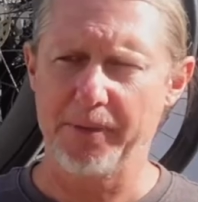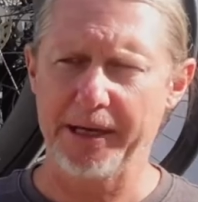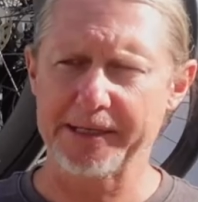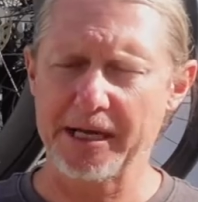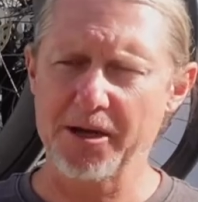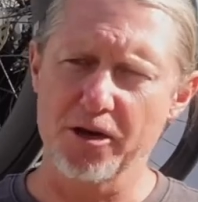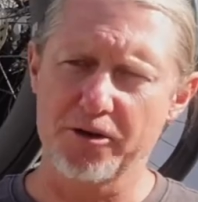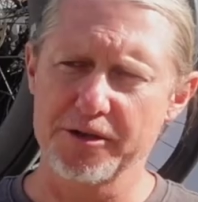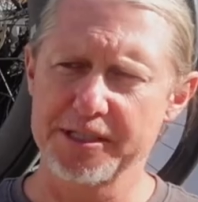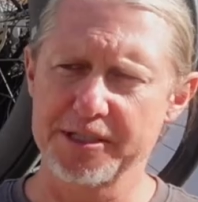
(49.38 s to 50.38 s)
But I don't know,
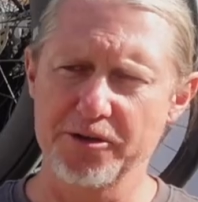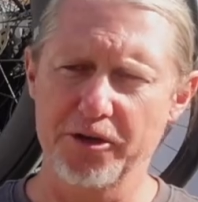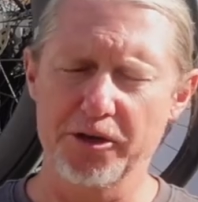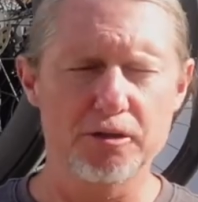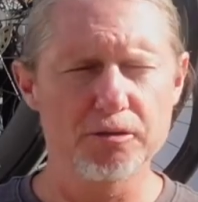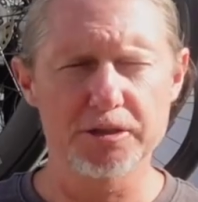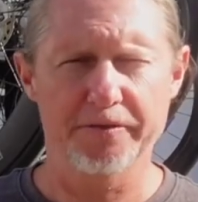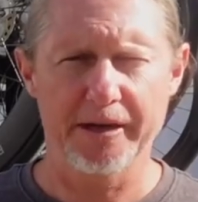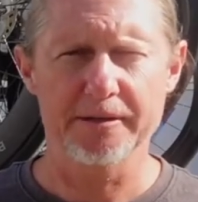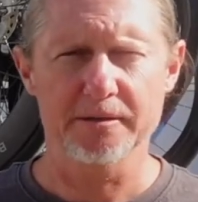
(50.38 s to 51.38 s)
Chris is not a huge
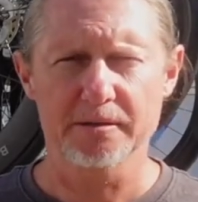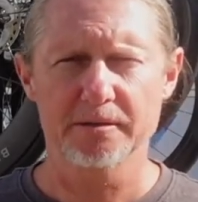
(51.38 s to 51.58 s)
fan.